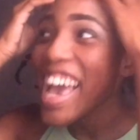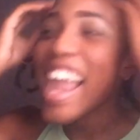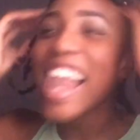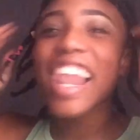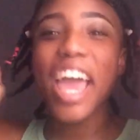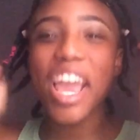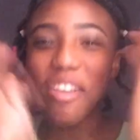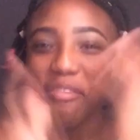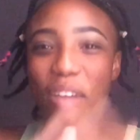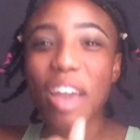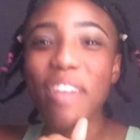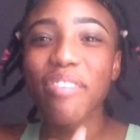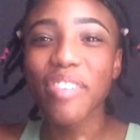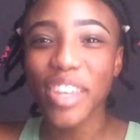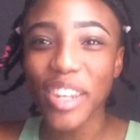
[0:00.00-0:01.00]
Like
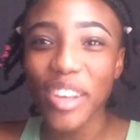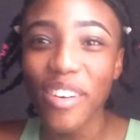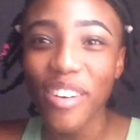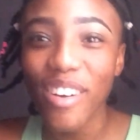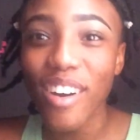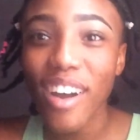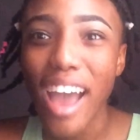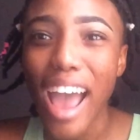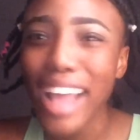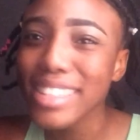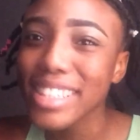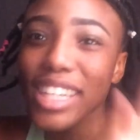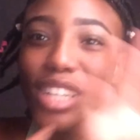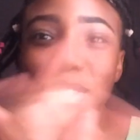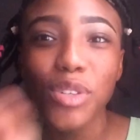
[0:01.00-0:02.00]
my video and
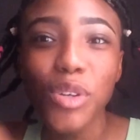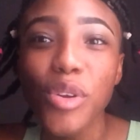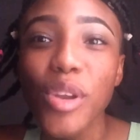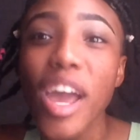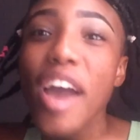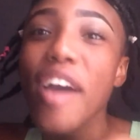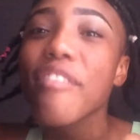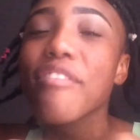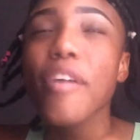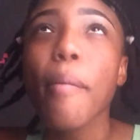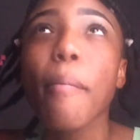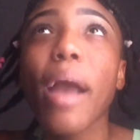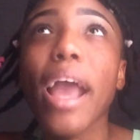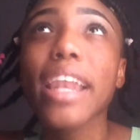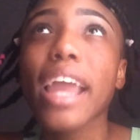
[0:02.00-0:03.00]
stay tuned for
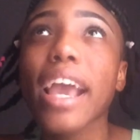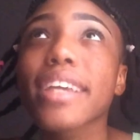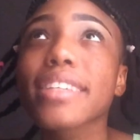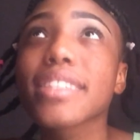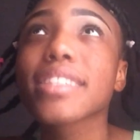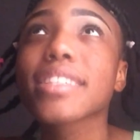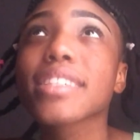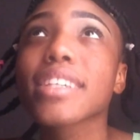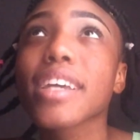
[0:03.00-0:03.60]
my next